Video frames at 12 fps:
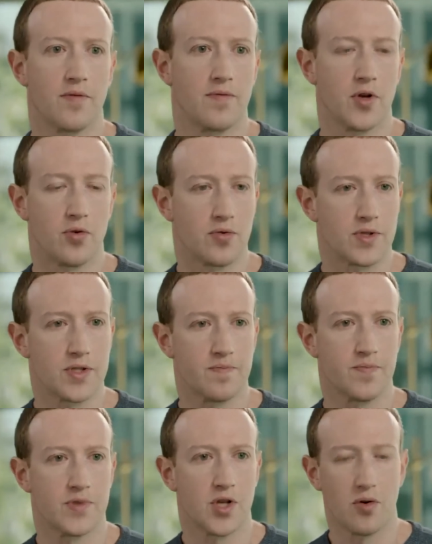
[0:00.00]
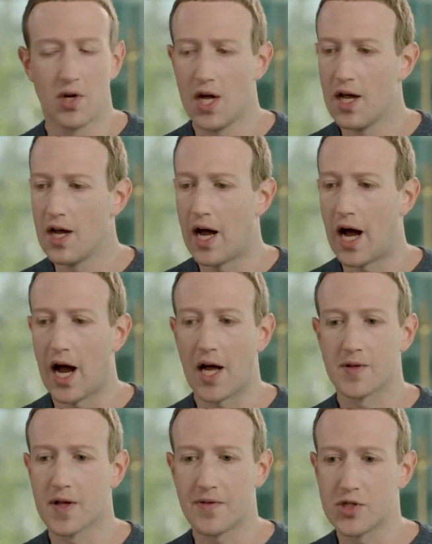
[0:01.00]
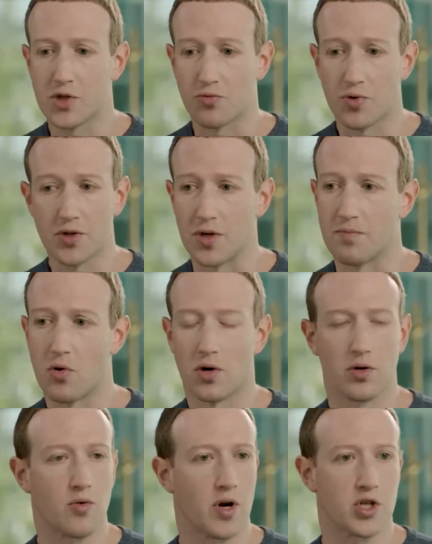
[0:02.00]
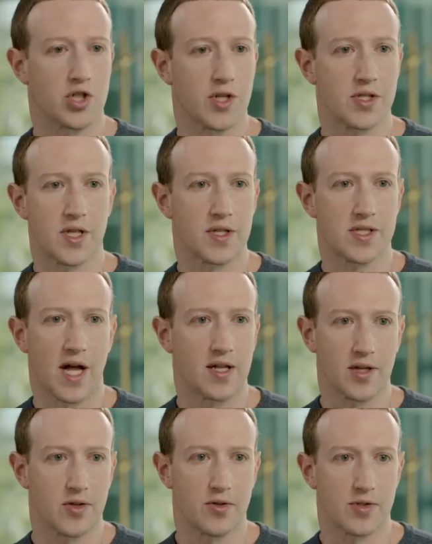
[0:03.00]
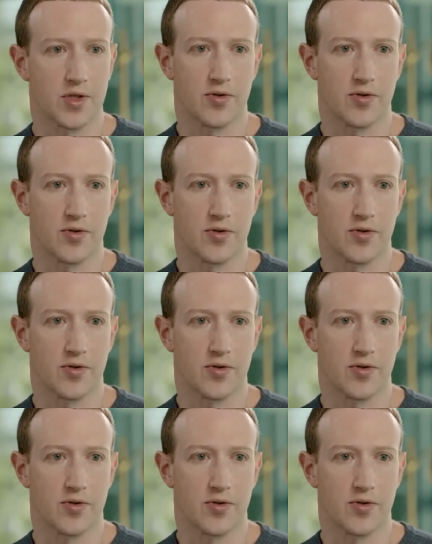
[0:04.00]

views. Mm-hmm. So I think that these are really important questions, and it's not like there's